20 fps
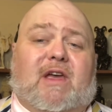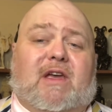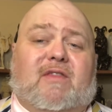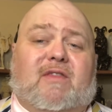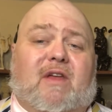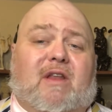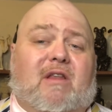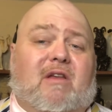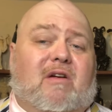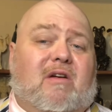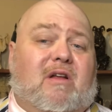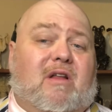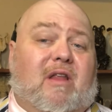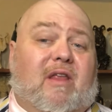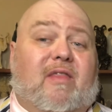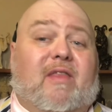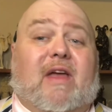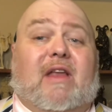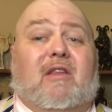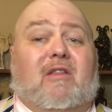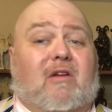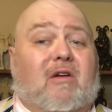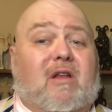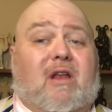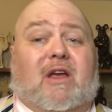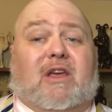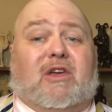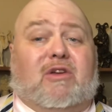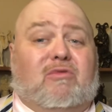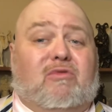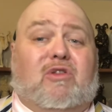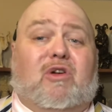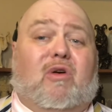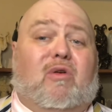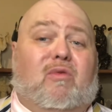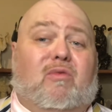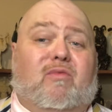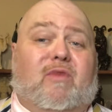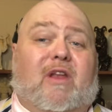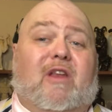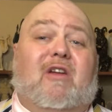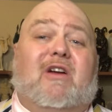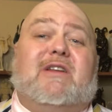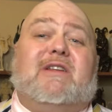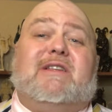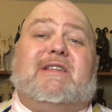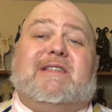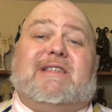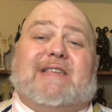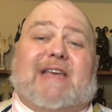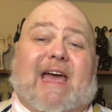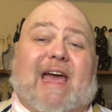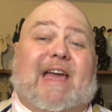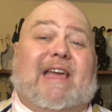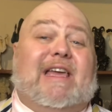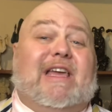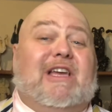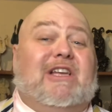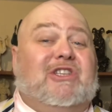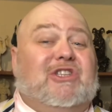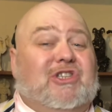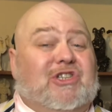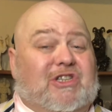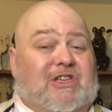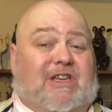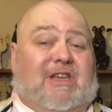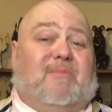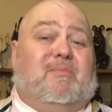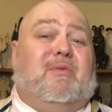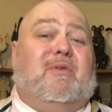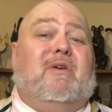They look like they look tacky and cheap.